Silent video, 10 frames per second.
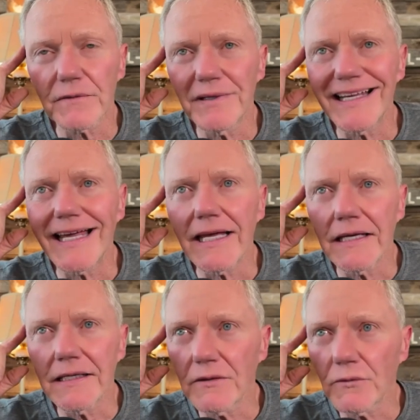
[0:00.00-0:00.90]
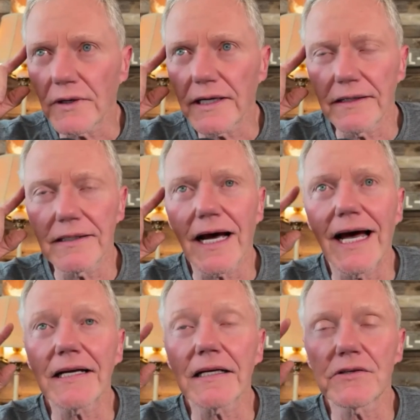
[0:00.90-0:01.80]
be any way that
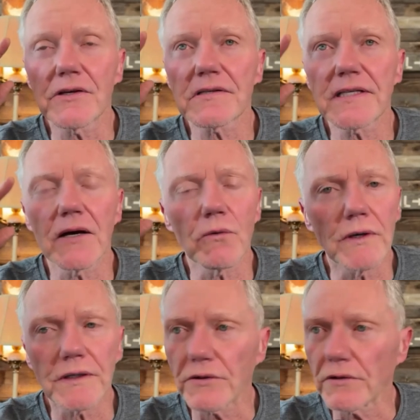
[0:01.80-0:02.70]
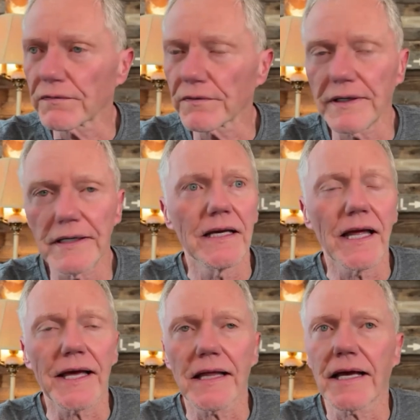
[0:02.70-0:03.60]
I could just set one girl free.
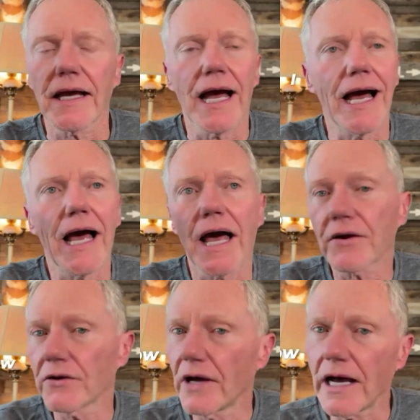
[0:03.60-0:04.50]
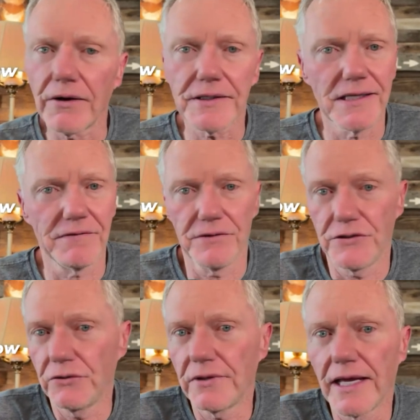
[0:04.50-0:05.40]
I, I, I don't know how I could ever
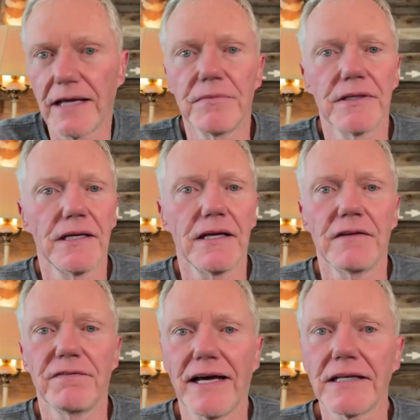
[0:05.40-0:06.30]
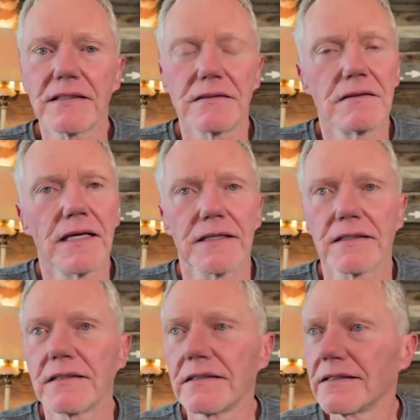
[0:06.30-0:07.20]
do that, but if I could, like,
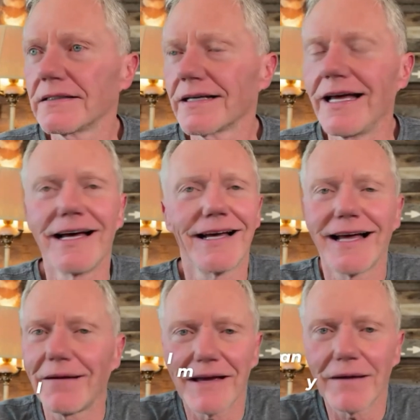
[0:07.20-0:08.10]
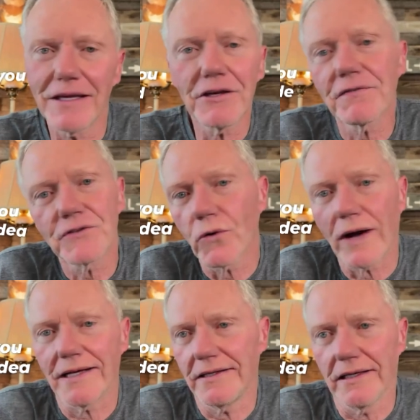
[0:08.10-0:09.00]
I mean, I mean, you have no
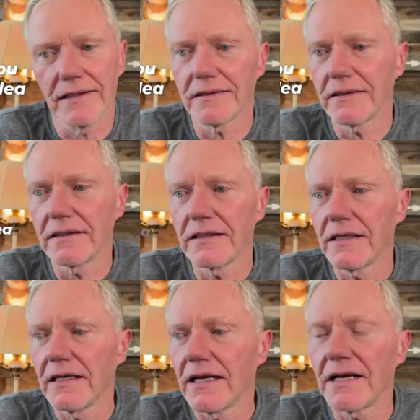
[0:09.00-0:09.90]
idea. I